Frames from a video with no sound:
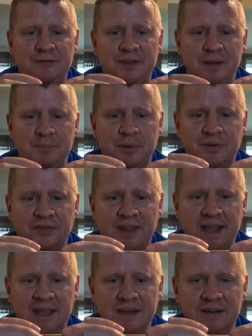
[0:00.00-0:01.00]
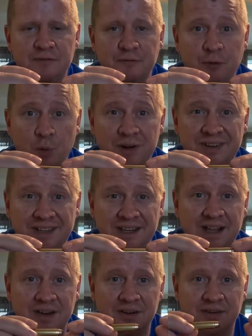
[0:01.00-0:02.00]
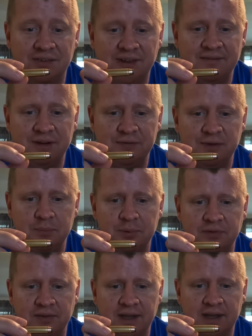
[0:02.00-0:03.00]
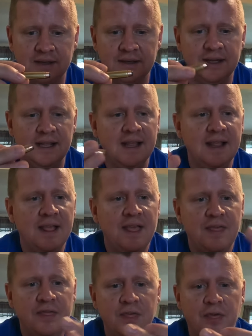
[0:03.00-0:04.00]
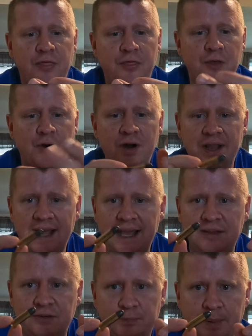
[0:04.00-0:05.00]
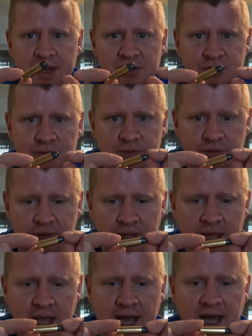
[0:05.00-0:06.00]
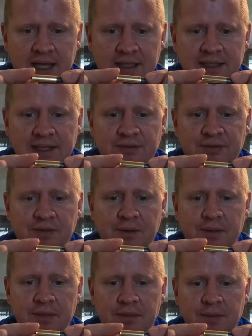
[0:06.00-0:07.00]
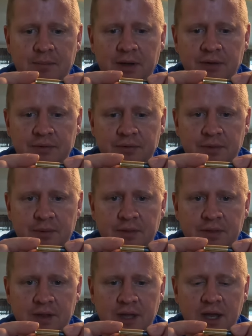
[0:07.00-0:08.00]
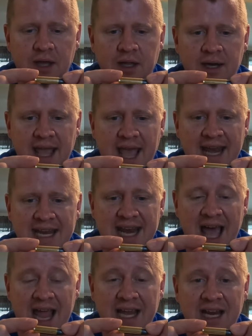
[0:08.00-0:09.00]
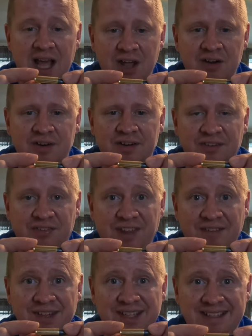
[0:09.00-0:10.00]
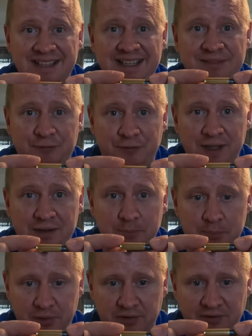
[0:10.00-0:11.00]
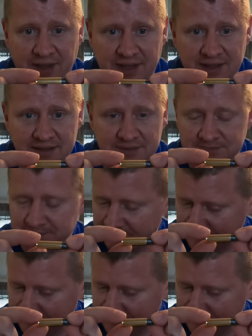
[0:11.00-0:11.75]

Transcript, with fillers: feet per second. 1,470 feet per second. The 38 Special uh, leaves the, the muzzle, the, the gun, at 917 feet per second.